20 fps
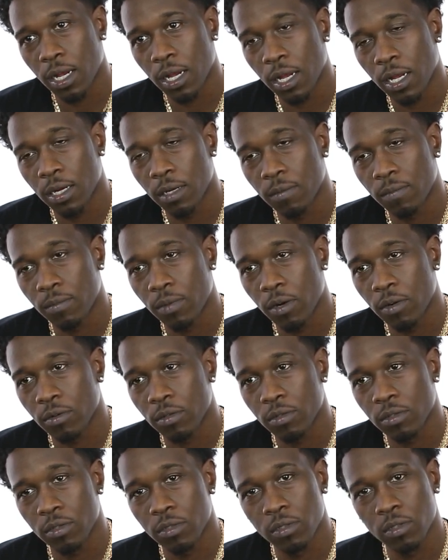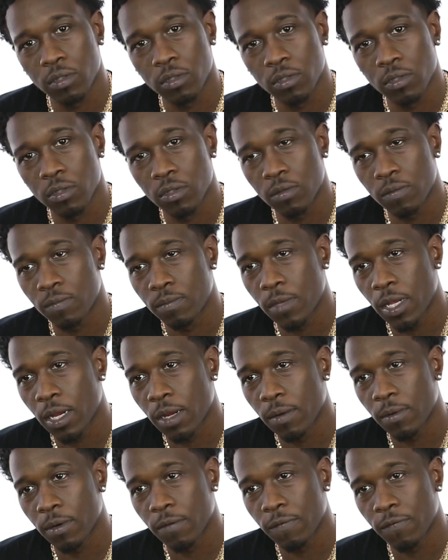I done broke
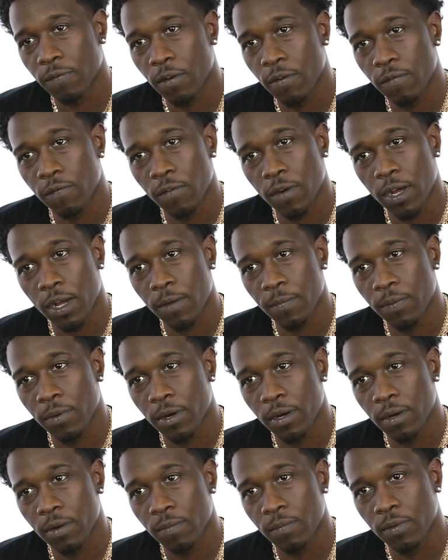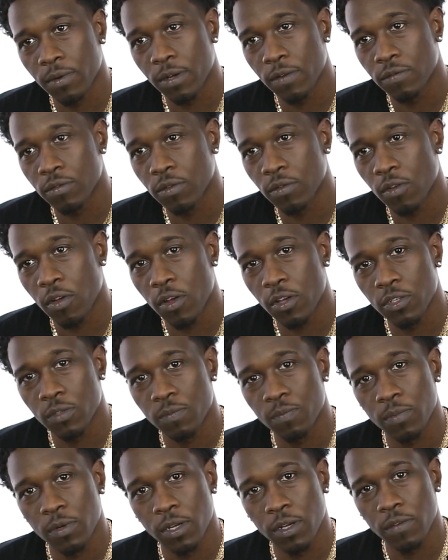damn near four, five pair of buffs,
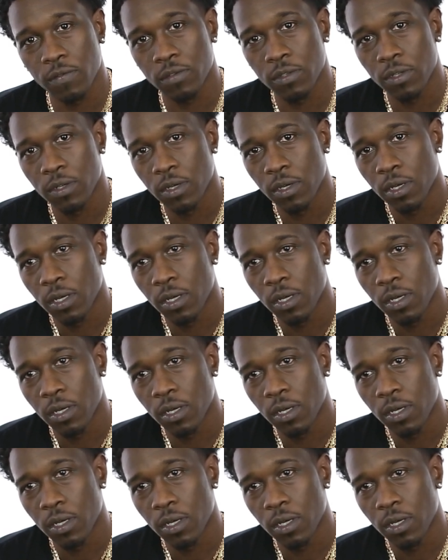lost buffs,